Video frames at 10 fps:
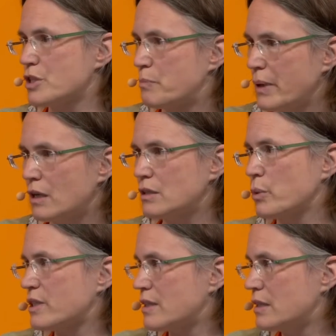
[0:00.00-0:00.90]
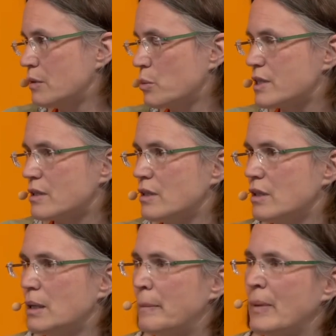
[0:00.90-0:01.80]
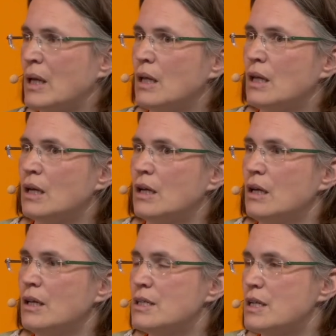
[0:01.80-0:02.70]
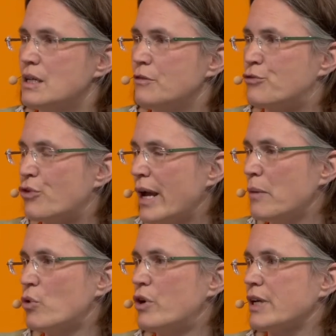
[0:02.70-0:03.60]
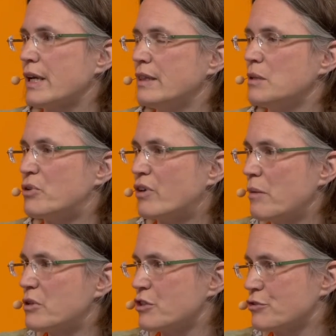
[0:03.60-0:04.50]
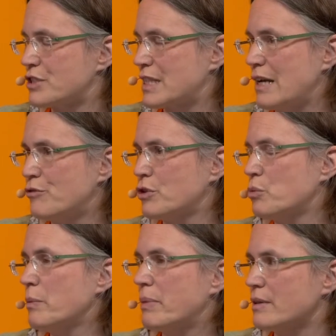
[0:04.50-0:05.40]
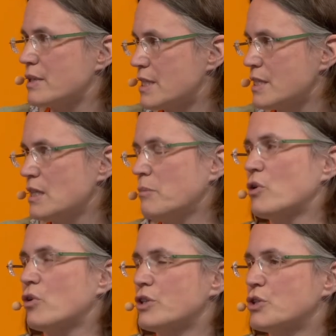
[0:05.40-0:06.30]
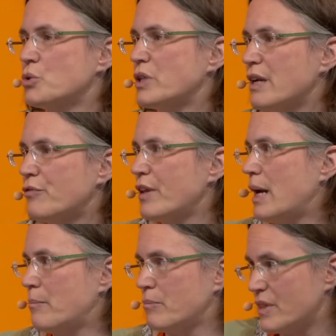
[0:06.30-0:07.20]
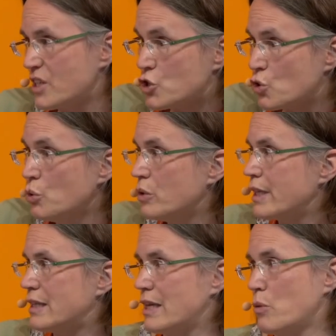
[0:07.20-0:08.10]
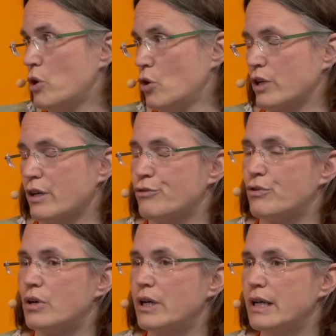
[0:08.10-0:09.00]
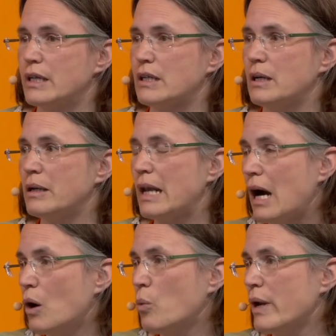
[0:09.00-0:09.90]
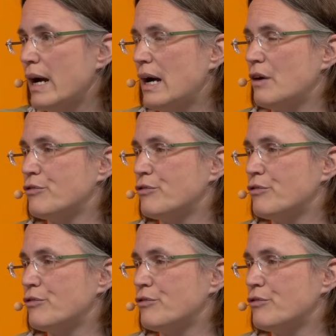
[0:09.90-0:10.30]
built with the framework and the parameters of Steinfurt, we built the system in order to give them this tool that they were looking for. And now we have,